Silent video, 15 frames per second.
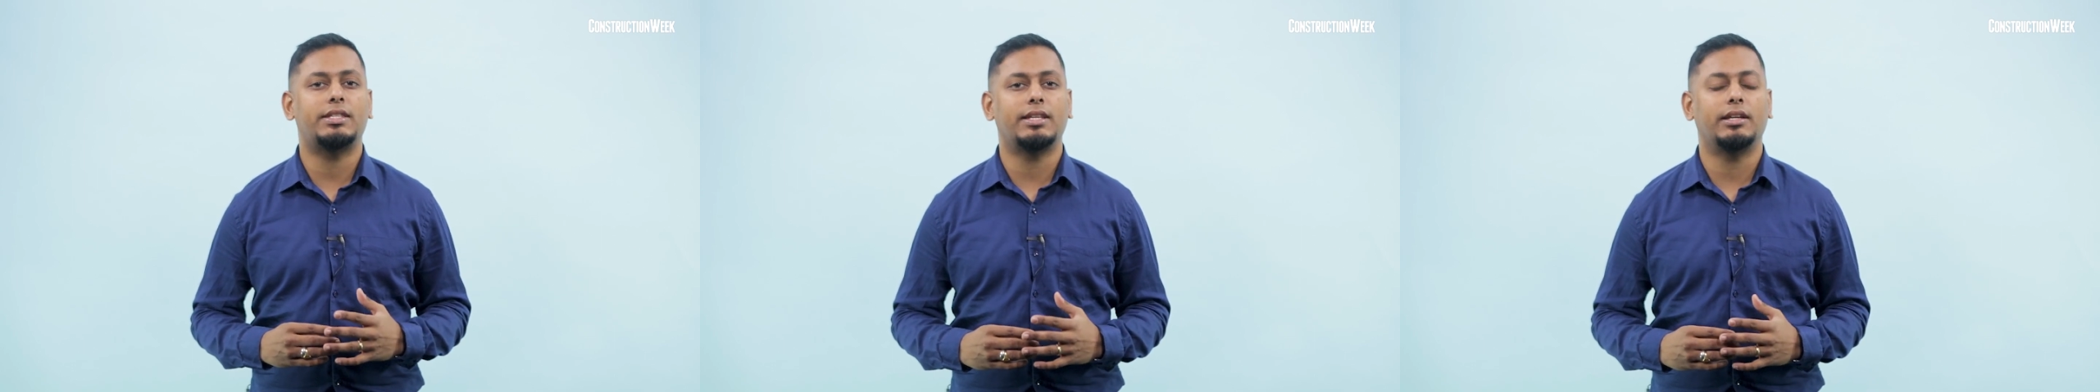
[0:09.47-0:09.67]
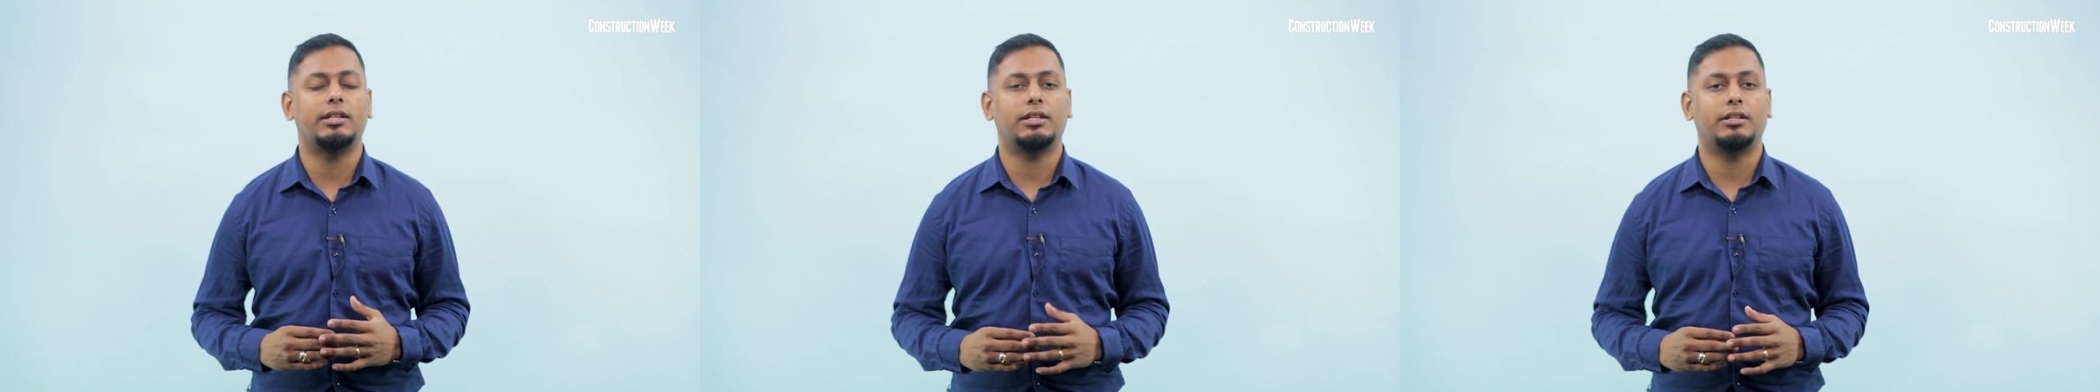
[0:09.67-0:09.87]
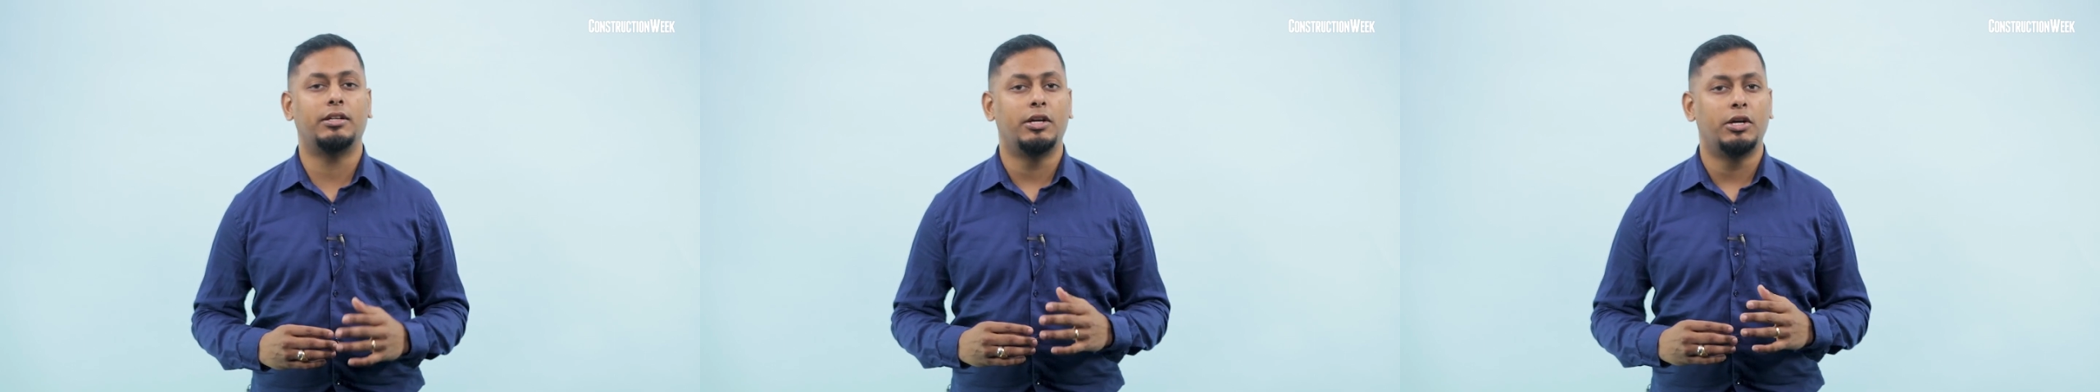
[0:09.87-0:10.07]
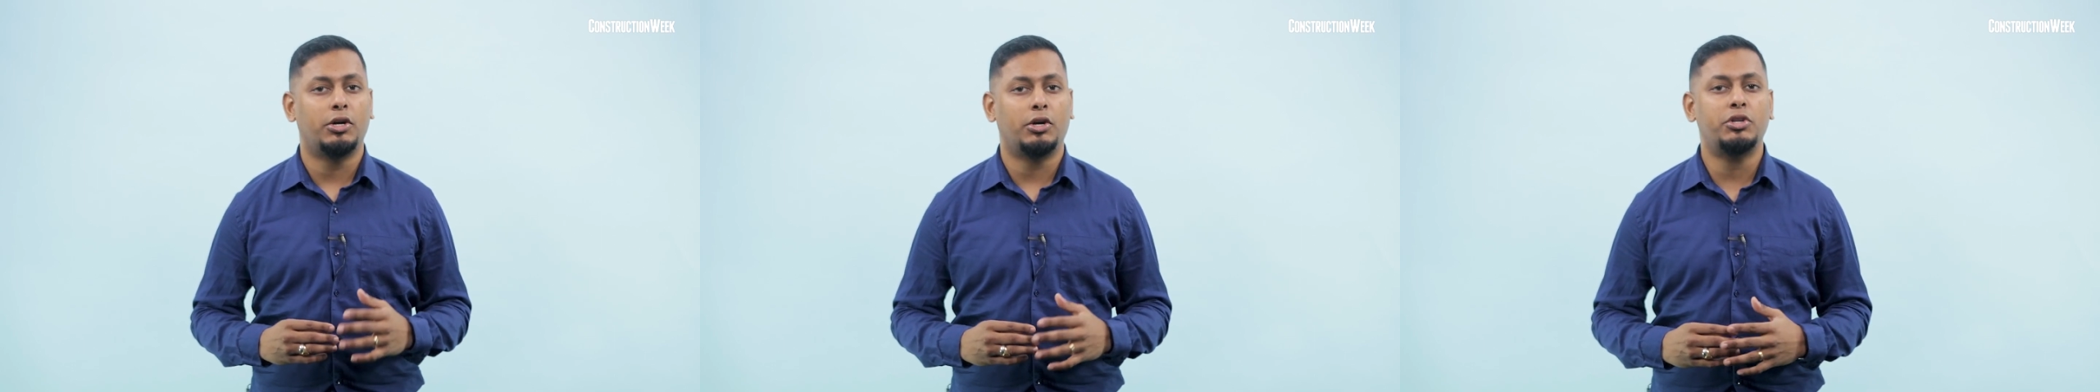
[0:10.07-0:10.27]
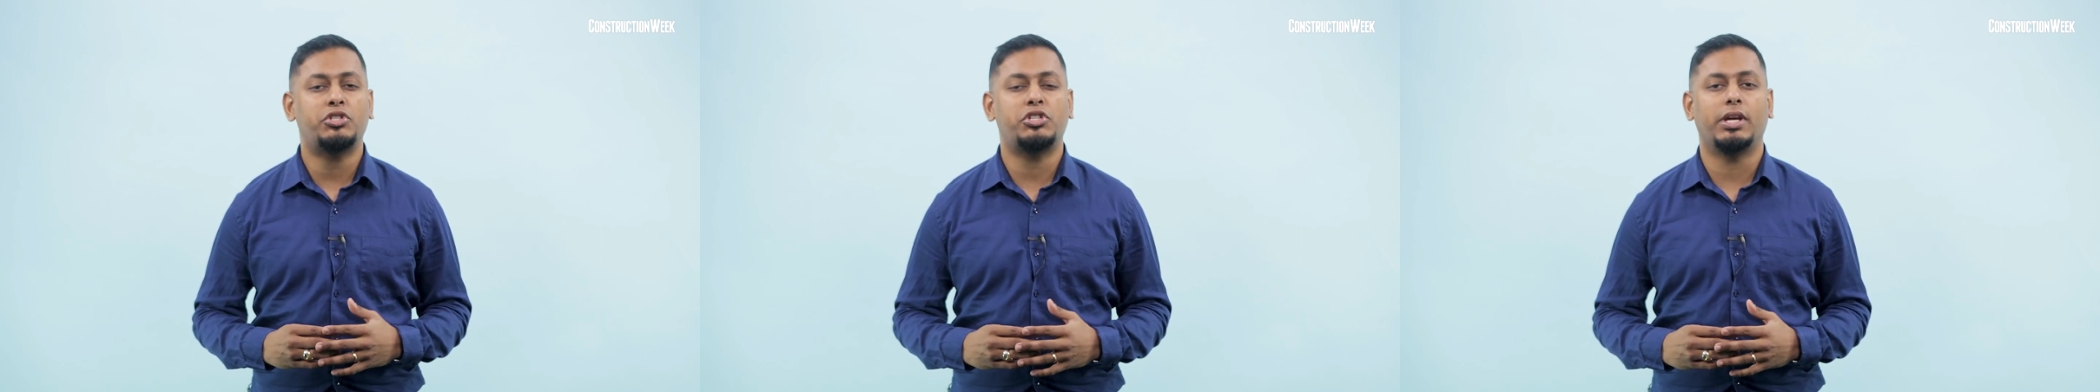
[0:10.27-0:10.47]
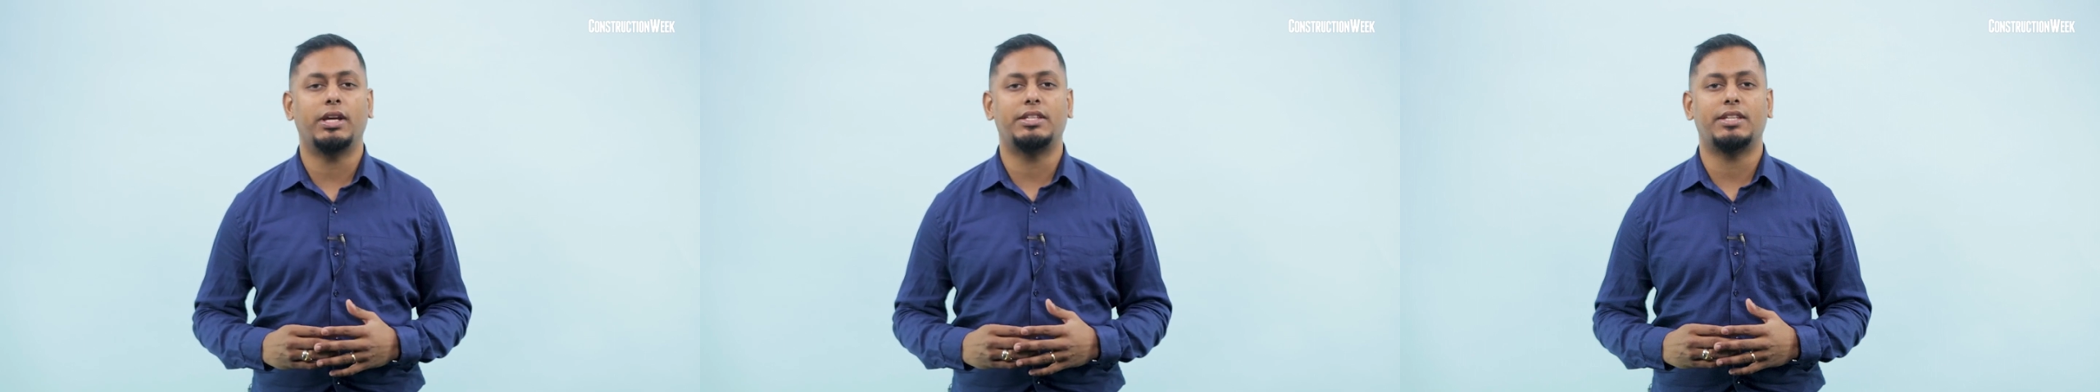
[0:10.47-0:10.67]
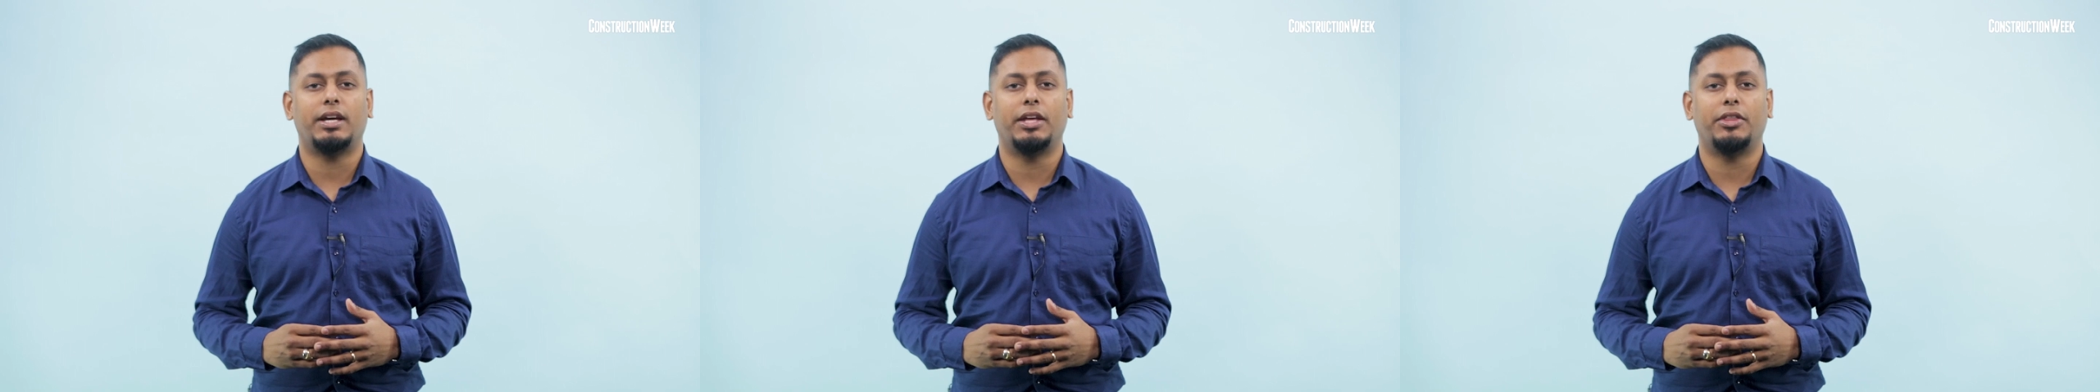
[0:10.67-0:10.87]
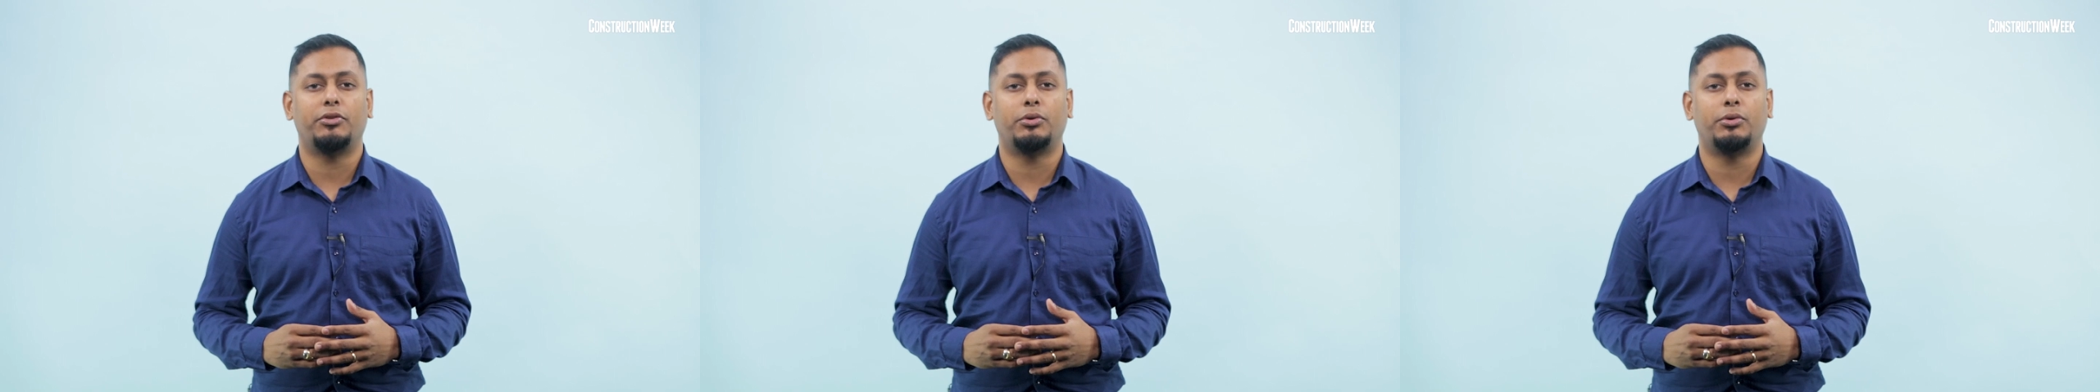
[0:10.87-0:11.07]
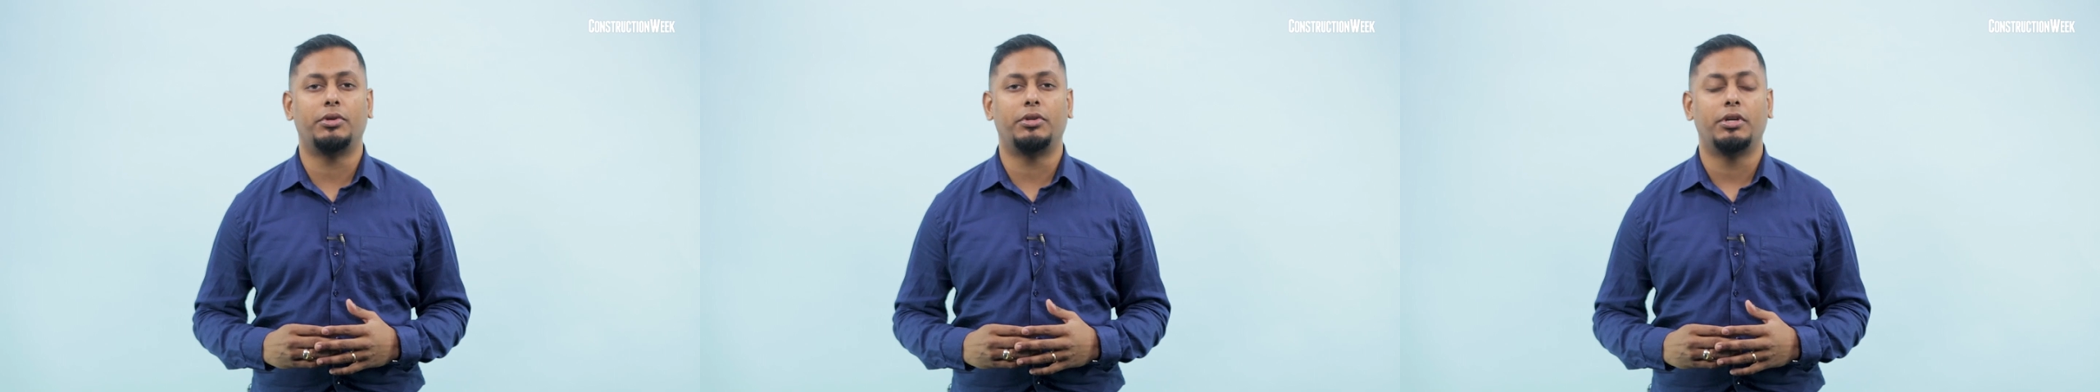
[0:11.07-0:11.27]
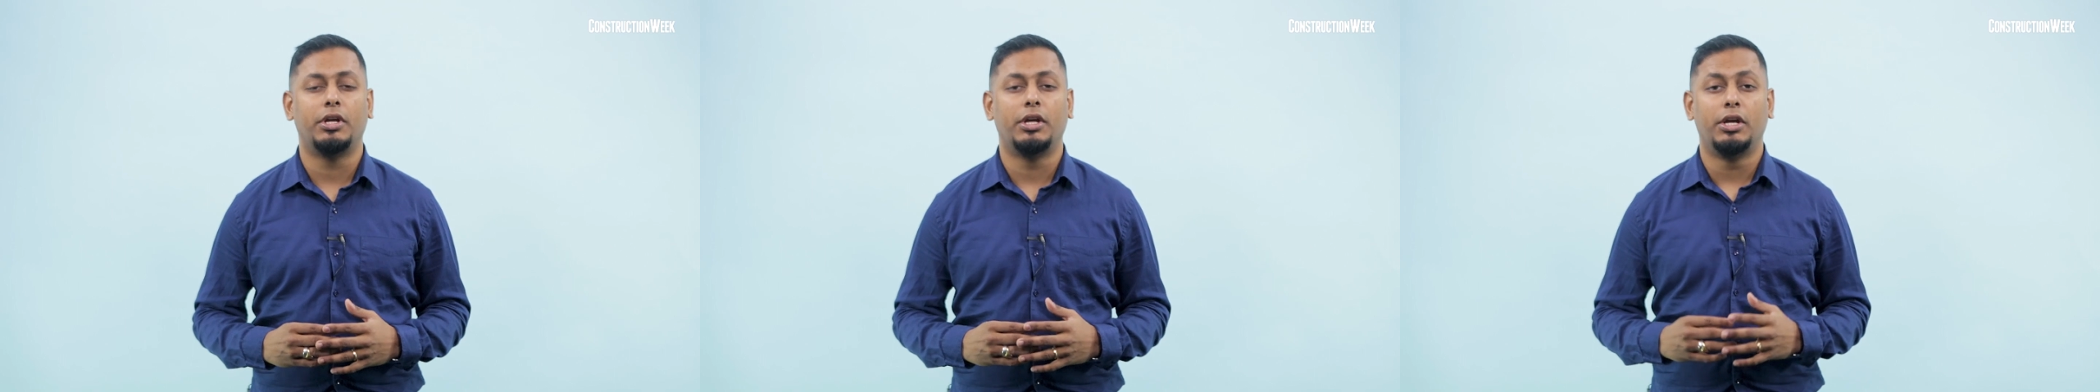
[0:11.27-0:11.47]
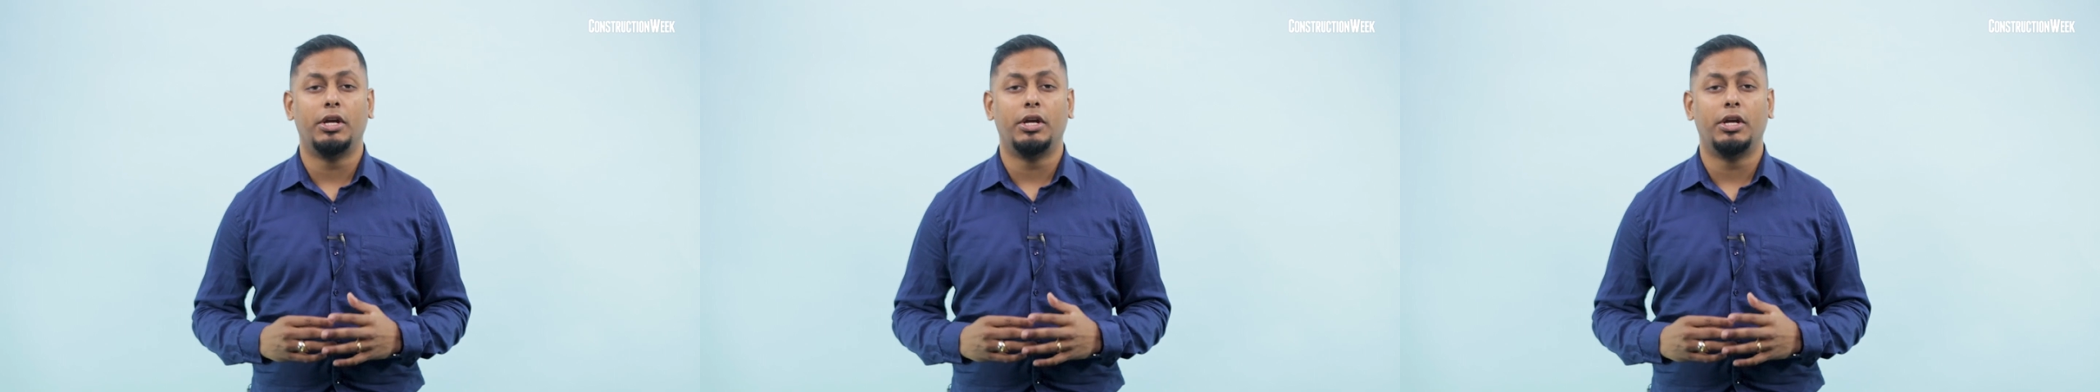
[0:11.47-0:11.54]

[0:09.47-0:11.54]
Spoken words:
Center on Sheikh Zayed Road,